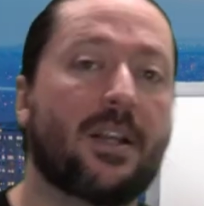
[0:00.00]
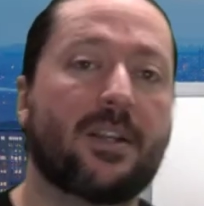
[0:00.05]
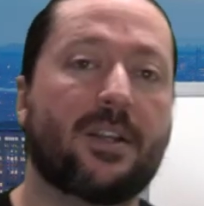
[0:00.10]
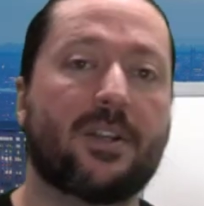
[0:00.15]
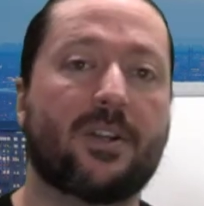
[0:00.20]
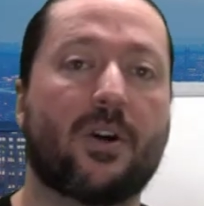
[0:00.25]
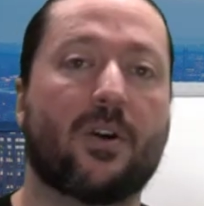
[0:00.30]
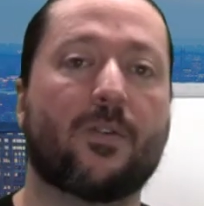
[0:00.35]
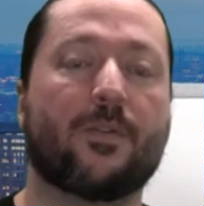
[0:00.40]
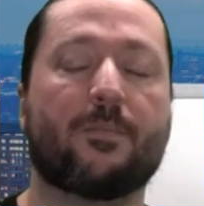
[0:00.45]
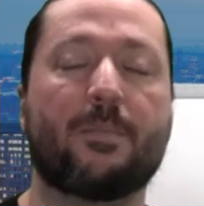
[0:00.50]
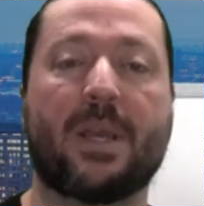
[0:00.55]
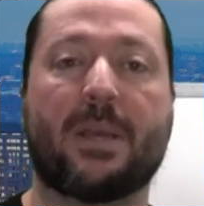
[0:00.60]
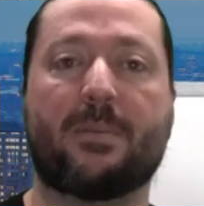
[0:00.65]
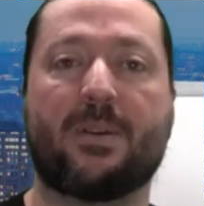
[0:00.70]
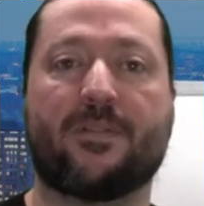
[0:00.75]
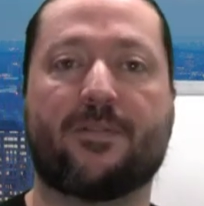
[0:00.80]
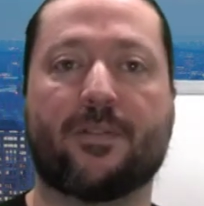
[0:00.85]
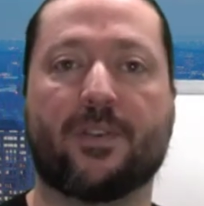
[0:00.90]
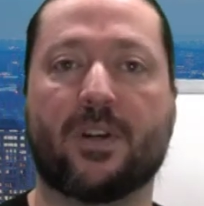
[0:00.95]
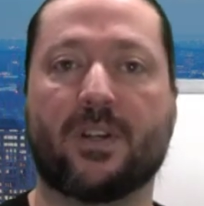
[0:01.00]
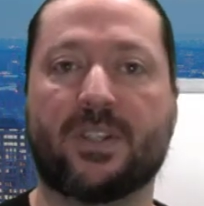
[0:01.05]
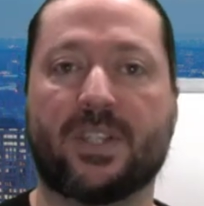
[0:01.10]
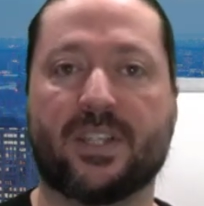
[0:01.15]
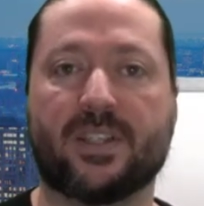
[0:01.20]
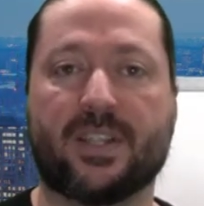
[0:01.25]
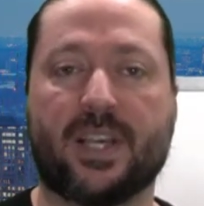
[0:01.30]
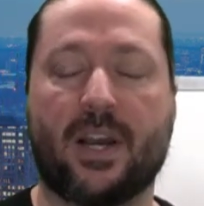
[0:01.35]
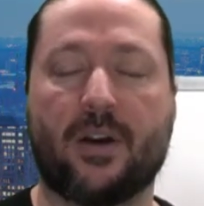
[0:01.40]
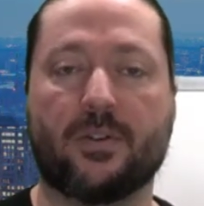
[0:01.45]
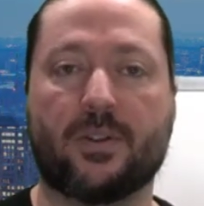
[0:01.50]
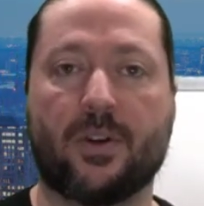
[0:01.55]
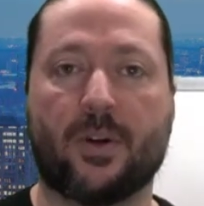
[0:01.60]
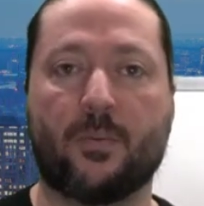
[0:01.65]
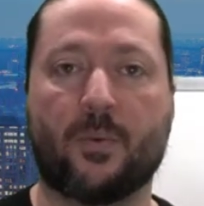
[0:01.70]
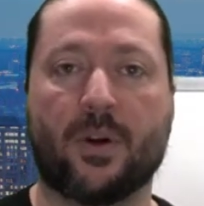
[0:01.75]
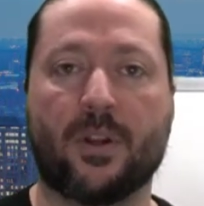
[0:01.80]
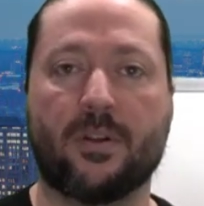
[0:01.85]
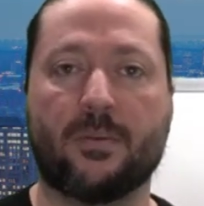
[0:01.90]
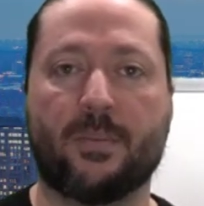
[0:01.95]
you know, maybe for a discount
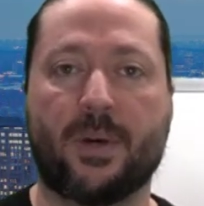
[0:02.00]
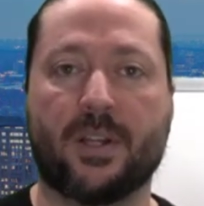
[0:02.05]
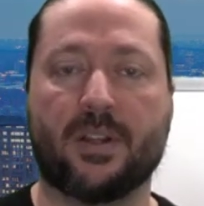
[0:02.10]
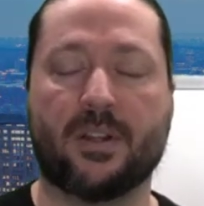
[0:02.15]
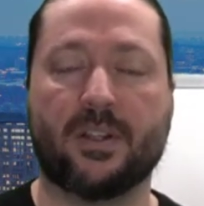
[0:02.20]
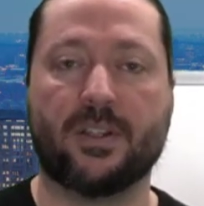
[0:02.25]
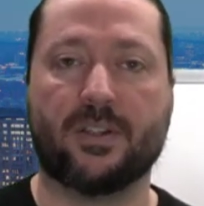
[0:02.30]
on one of their monthly